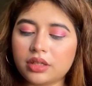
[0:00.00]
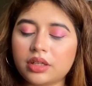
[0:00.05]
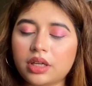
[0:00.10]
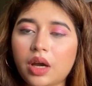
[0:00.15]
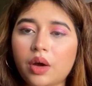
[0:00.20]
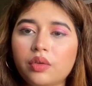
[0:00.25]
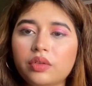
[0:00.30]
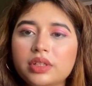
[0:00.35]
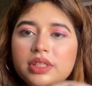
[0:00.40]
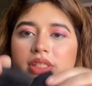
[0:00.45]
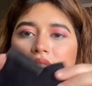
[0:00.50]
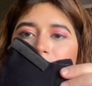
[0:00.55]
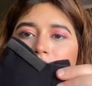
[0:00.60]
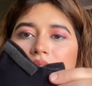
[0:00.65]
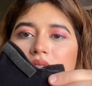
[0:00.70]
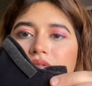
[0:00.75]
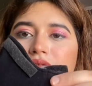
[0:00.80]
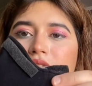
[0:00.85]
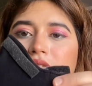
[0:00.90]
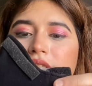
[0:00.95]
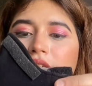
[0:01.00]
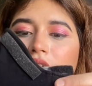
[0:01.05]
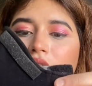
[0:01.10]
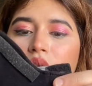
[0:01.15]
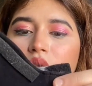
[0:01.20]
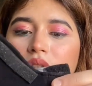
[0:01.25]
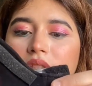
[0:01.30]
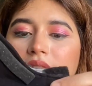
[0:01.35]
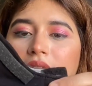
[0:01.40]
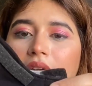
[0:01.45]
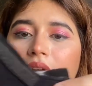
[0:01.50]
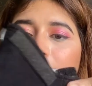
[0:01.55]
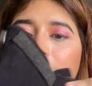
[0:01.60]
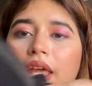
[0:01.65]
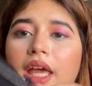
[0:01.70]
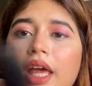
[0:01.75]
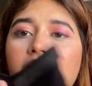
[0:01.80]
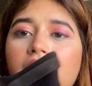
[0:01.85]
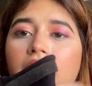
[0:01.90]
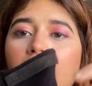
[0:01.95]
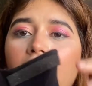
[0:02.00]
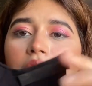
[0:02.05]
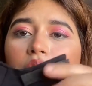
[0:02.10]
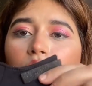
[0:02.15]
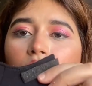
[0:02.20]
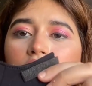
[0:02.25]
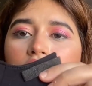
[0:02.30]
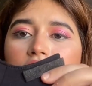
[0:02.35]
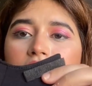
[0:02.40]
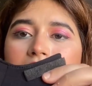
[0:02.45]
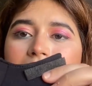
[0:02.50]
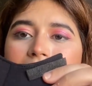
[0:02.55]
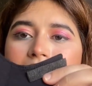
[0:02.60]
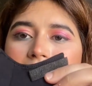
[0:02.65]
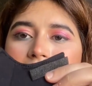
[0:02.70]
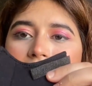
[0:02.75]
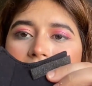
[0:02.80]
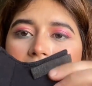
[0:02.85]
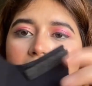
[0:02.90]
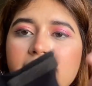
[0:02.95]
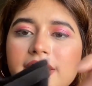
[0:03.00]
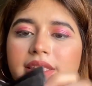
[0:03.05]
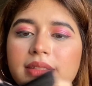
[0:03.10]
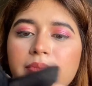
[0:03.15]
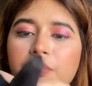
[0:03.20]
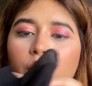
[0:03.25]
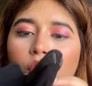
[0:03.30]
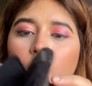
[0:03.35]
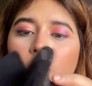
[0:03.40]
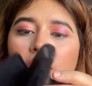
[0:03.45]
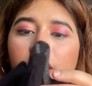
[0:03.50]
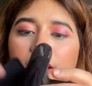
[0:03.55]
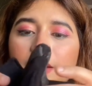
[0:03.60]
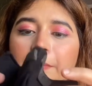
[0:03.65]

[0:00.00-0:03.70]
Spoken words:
Now this is what the filter looks like, and also this is size small.